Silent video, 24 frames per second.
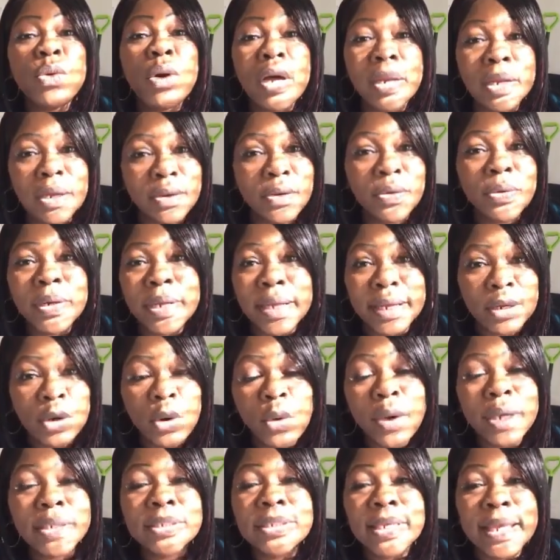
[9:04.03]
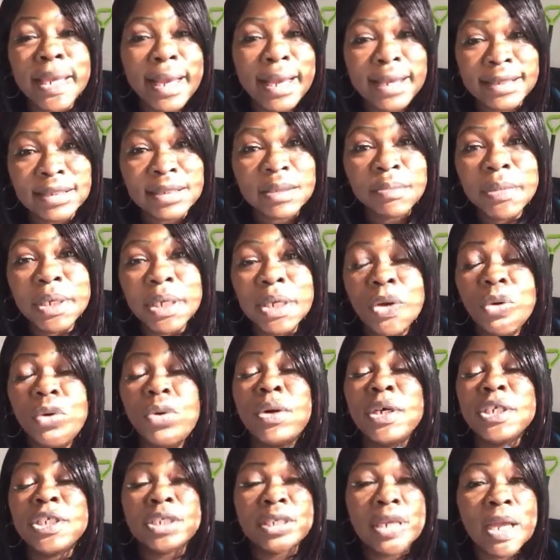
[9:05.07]
all are going to ask me
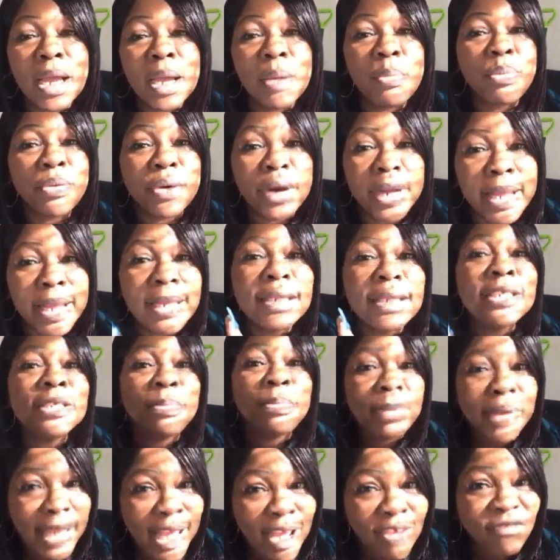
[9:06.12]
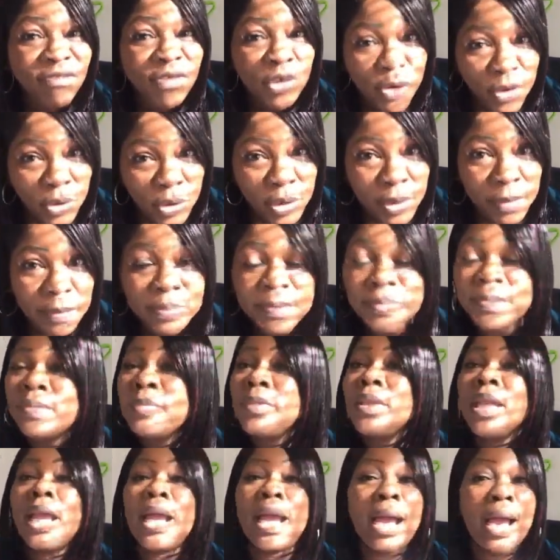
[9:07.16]
on Sean Bradley's platform,
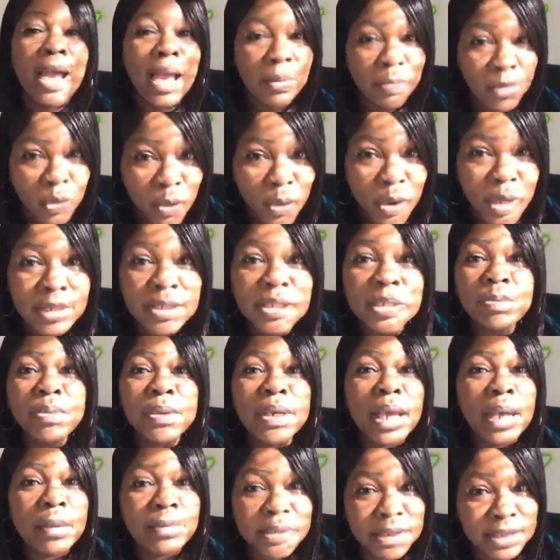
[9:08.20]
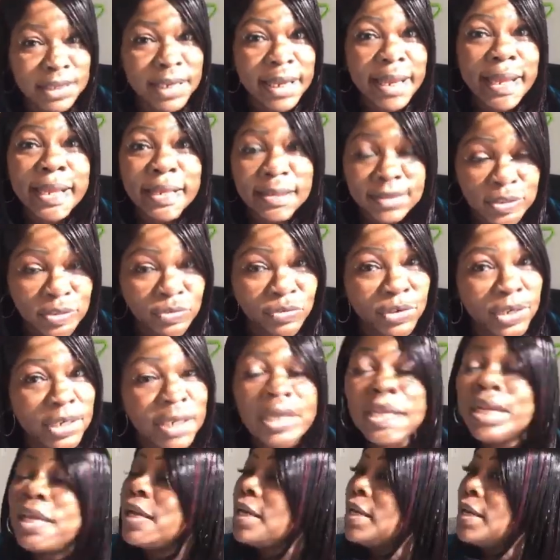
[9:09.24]
I'm going to be able to answer it.
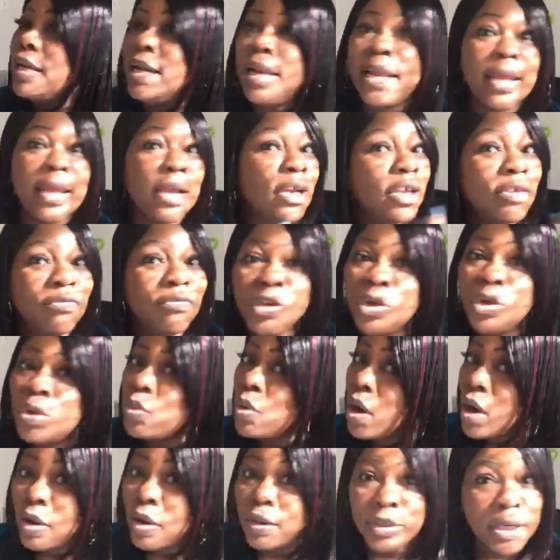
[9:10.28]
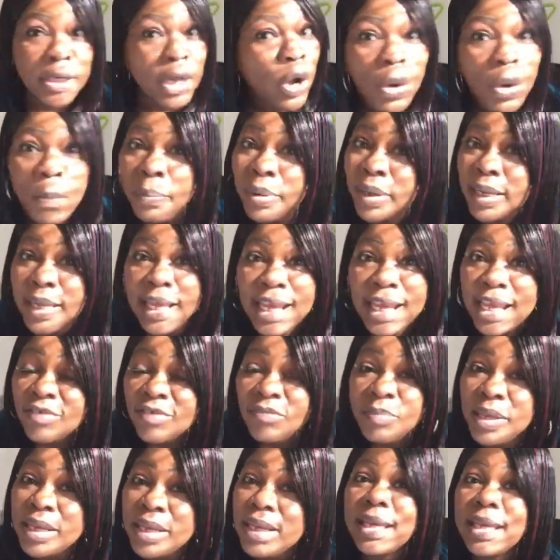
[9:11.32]
Now, if you all don't
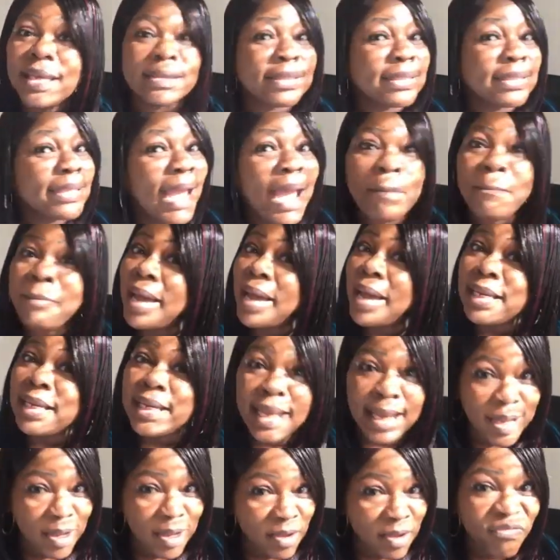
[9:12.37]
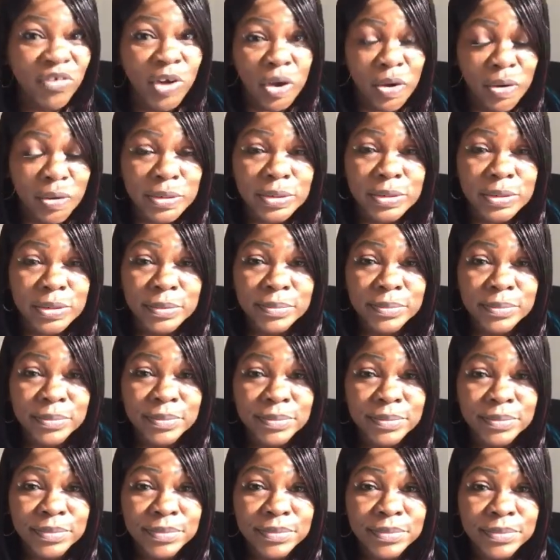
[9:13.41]
believe me, it's not my damn fault.
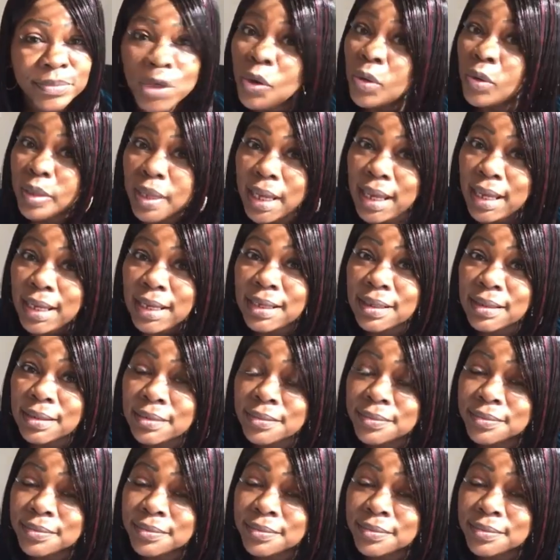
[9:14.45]
Okay?